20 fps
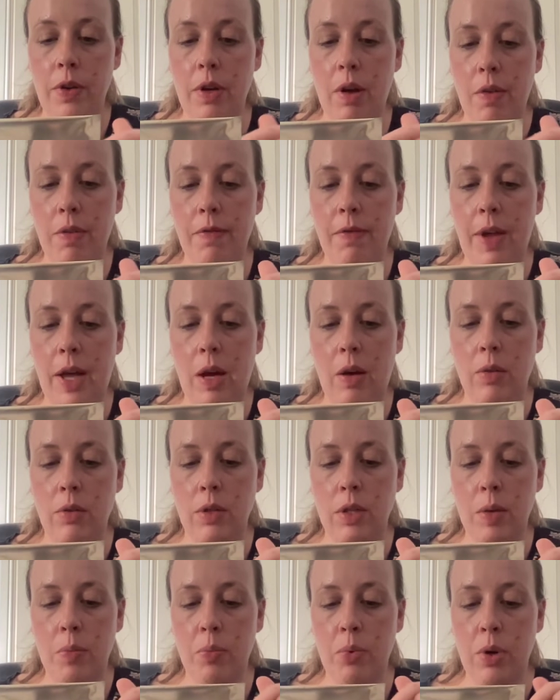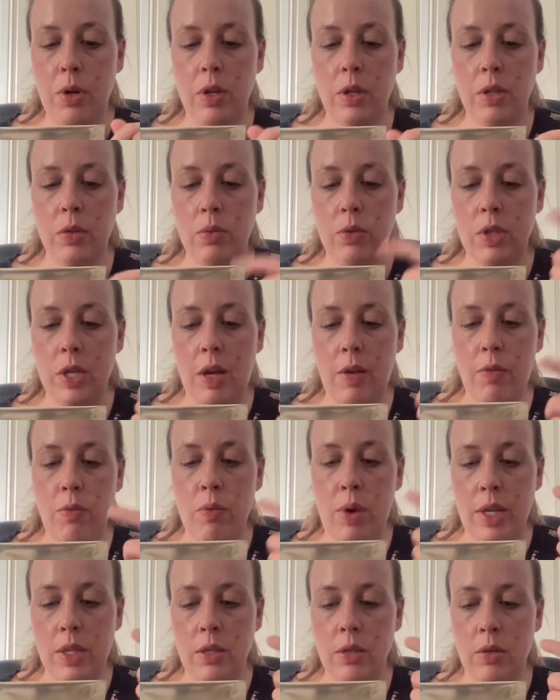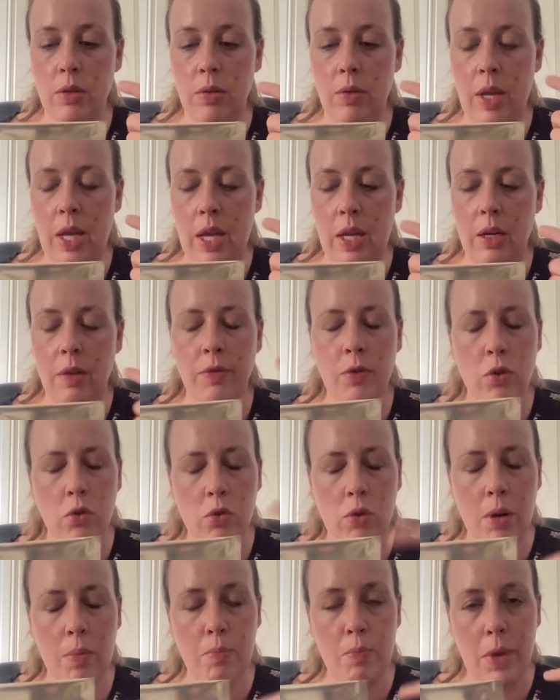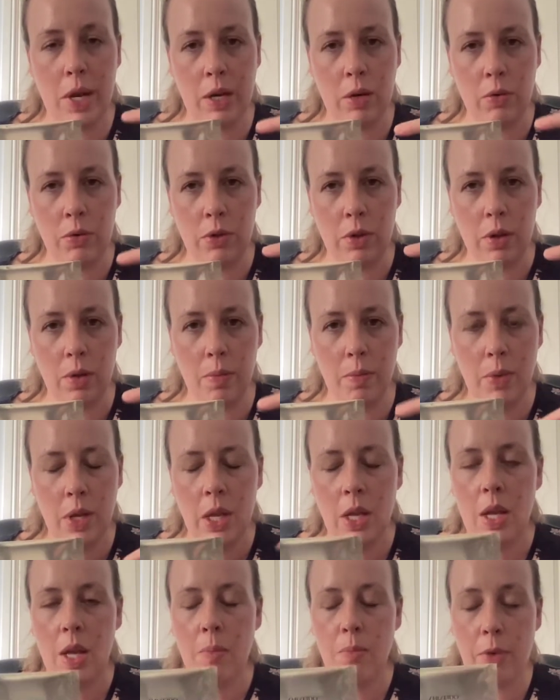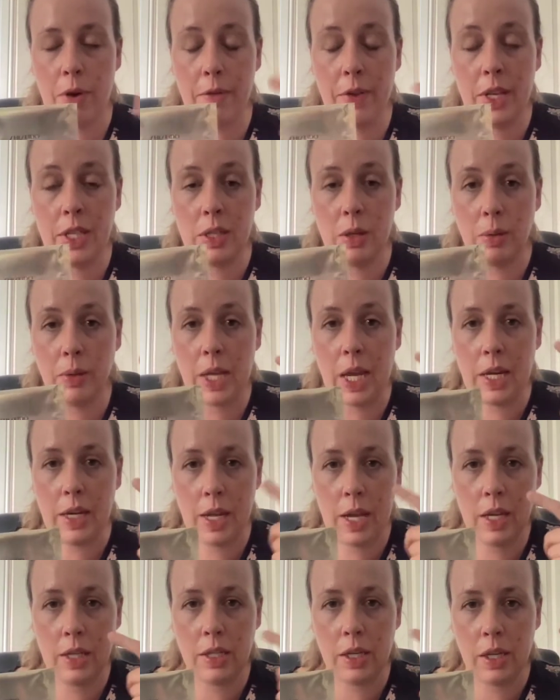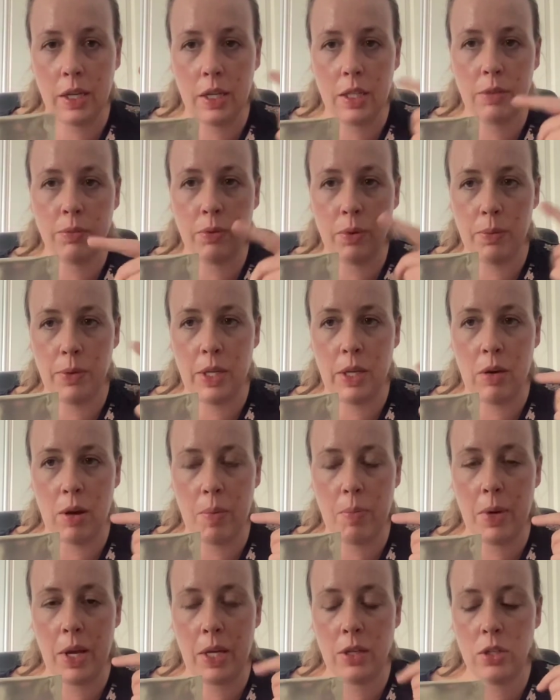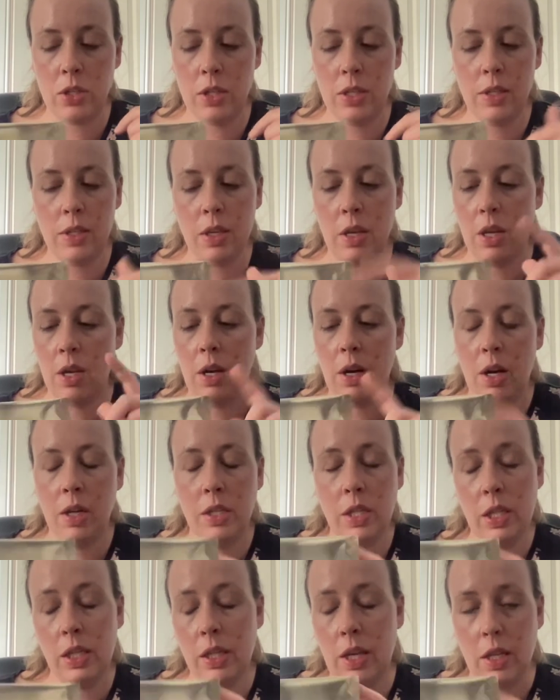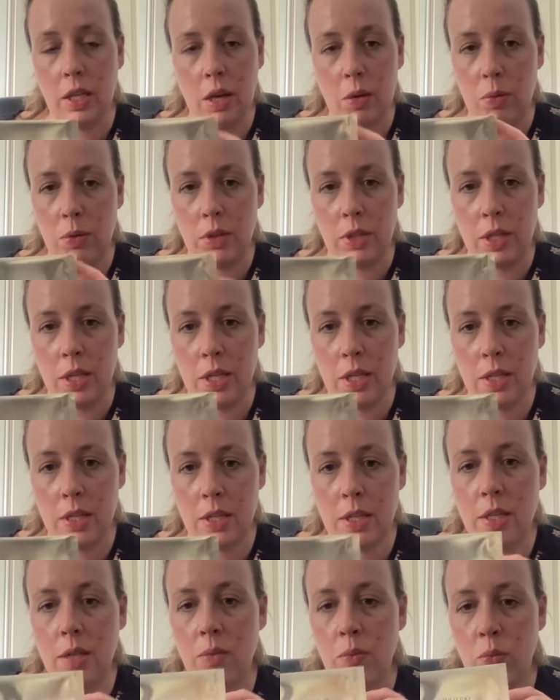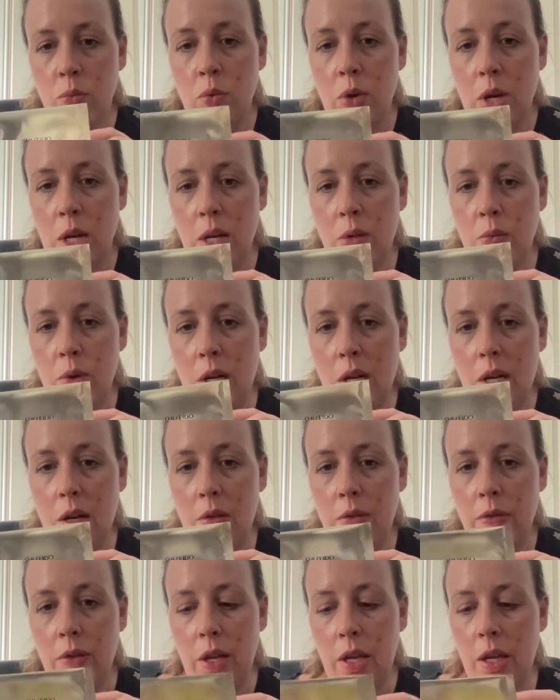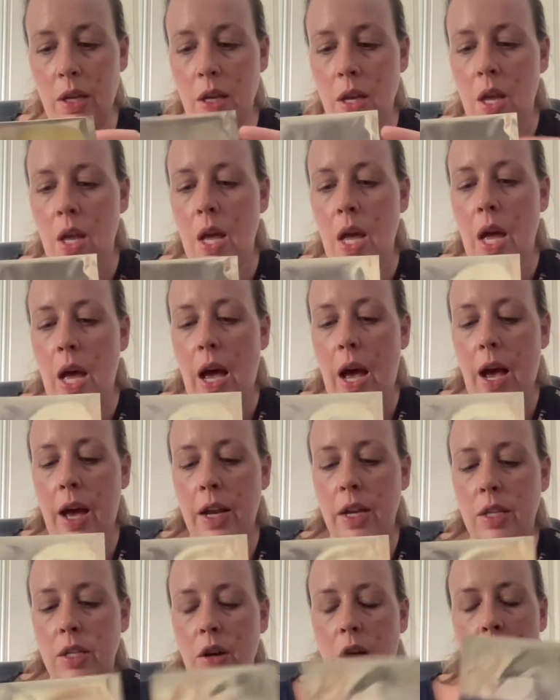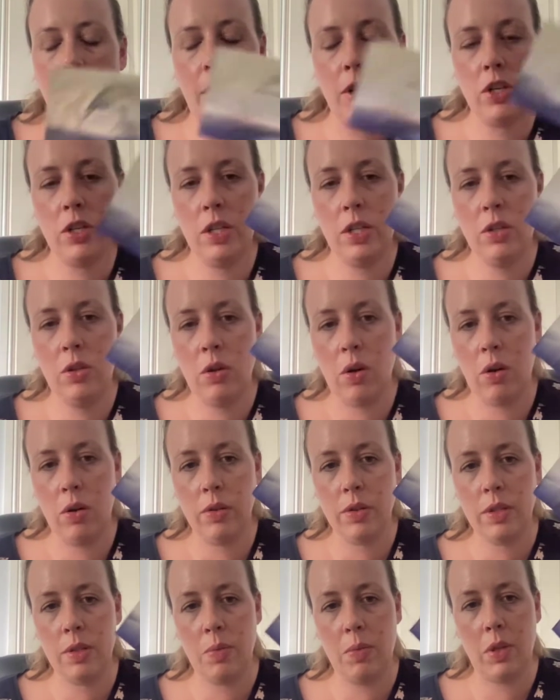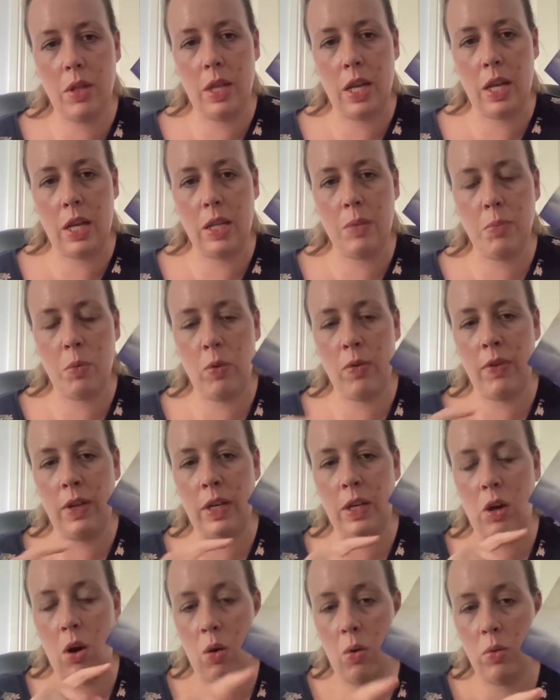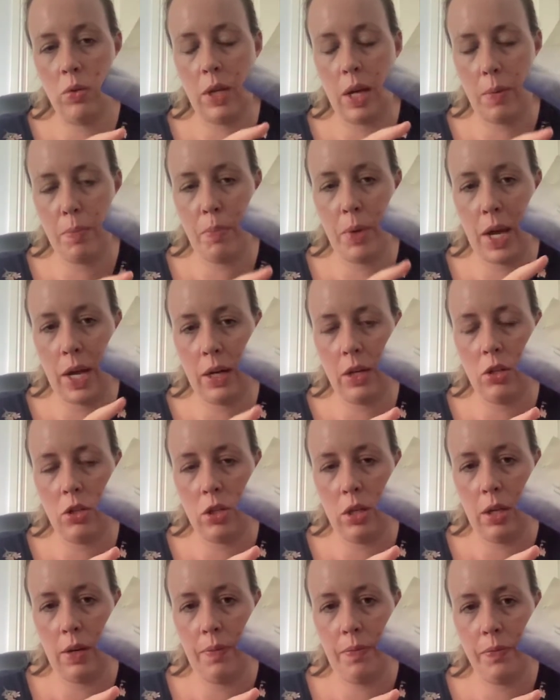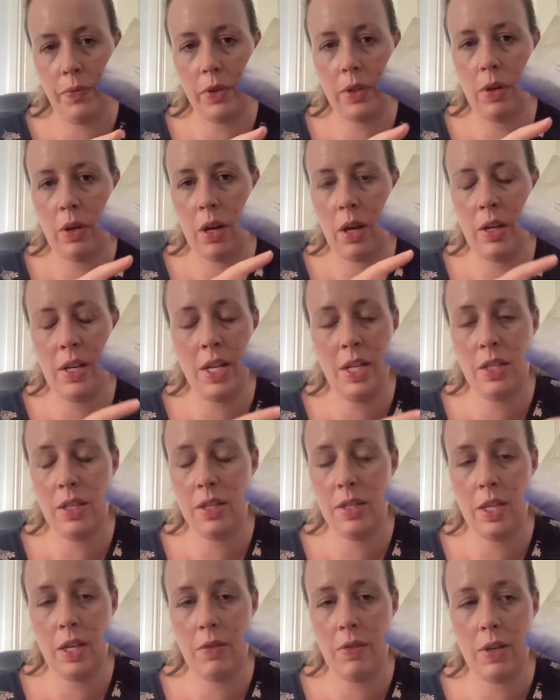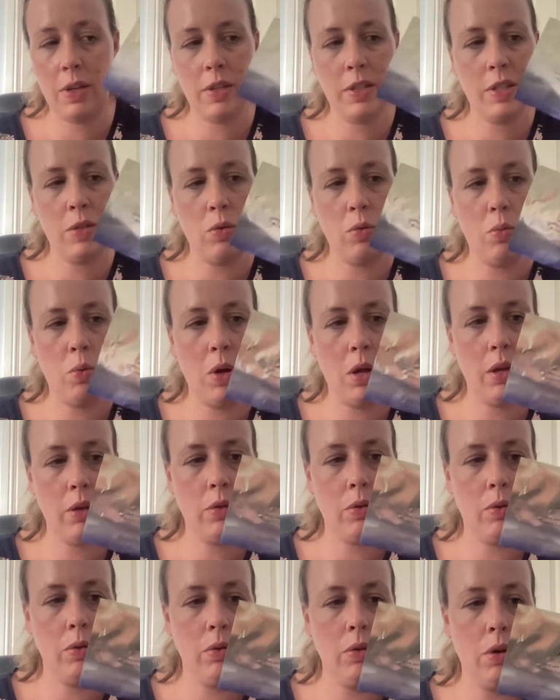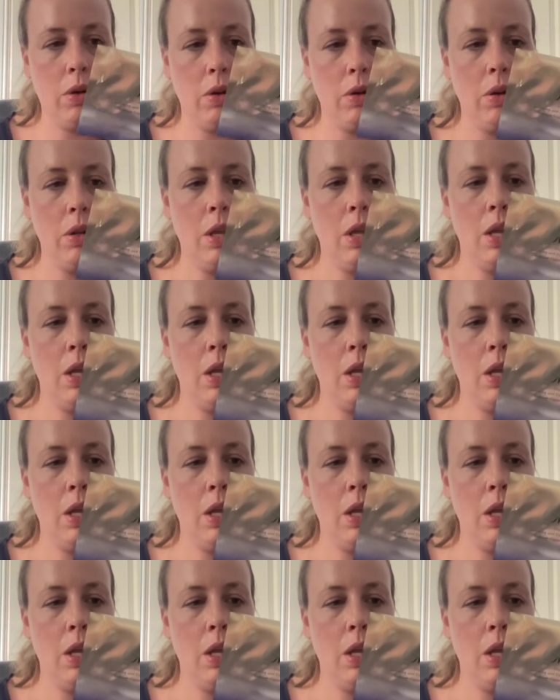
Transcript: I've found that products which have retinol in, I've not tried many of them, but I've ended up getting headaches from the eye patches. I didn't get that with this. Really, really lovely. And I've actually got some of these, but within old packaging. I need to see if they'll still work or not.